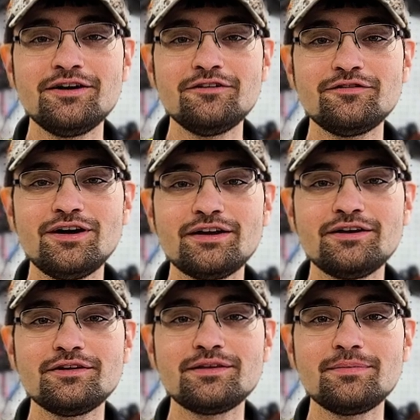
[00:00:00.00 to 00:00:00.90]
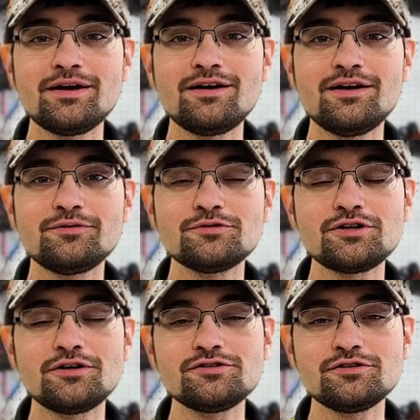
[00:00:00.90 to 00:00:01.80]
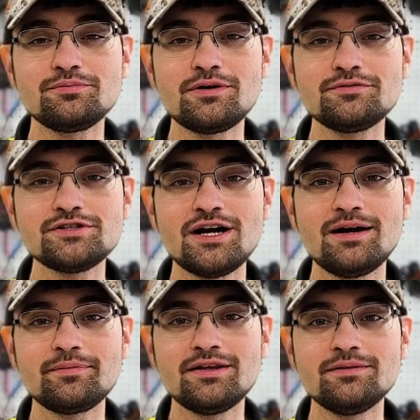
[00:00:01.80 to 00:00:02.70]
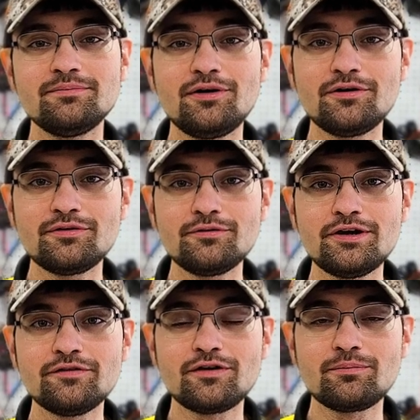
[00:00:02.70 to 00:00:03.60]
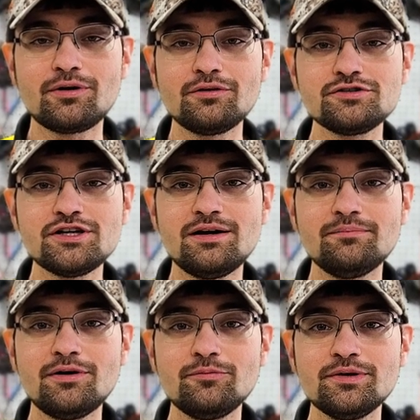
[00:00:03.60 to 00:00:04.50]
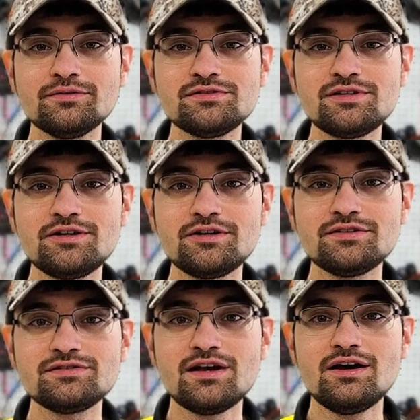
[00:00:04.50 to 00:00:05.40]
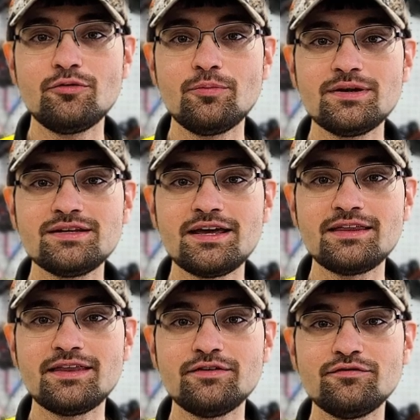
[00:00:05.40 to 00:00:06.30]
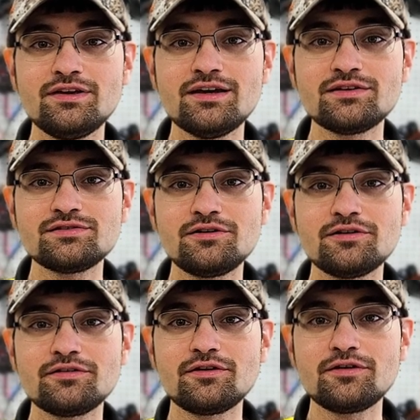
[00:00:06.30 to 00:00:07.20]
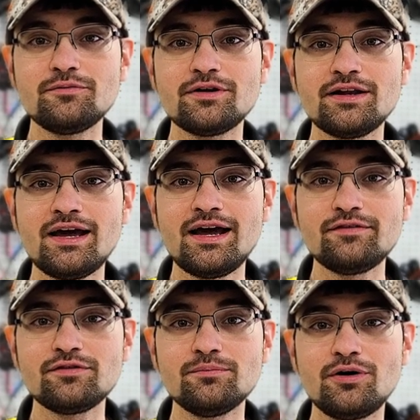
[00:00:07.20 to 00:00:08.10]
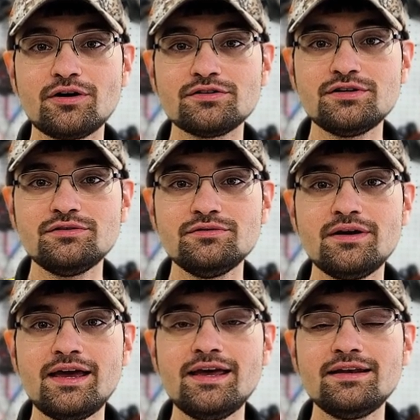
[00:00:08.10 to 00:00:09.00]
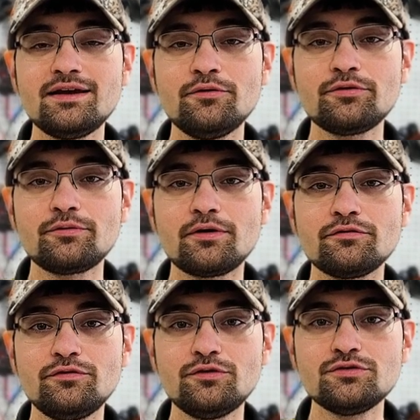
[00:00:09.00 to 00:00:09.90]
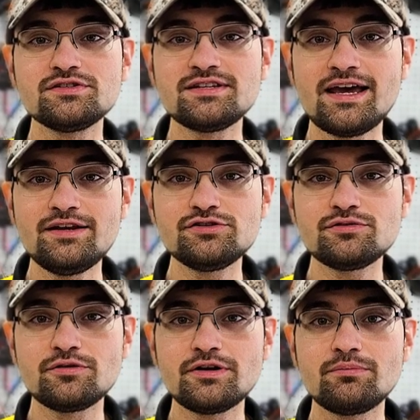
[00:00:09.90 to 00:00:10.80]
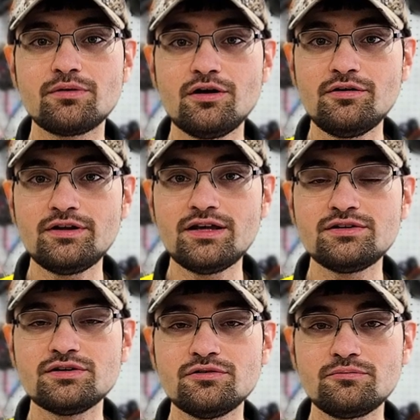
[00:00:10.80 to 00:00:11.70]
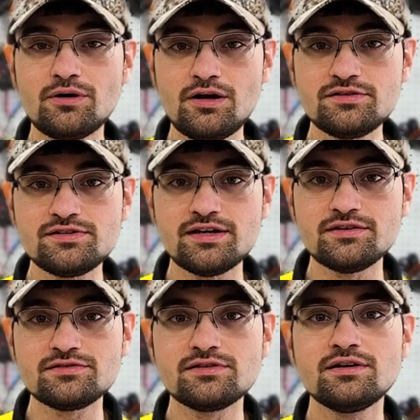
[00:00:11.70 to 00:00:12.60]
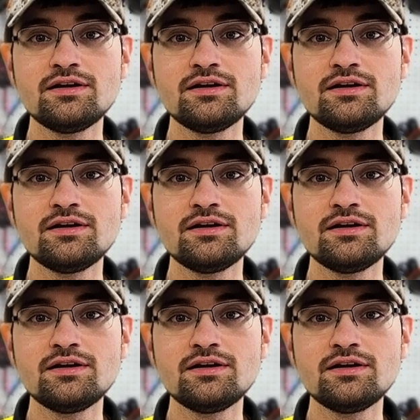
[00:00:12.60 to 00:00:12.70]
Dalton Vaughn here at the Better Outdoors Archery Pro Shop, and in part three of our Pro Shop Bow Build series, we'll be taking that VXR 31.5 from part two and going through our full stage three broadhead tune process.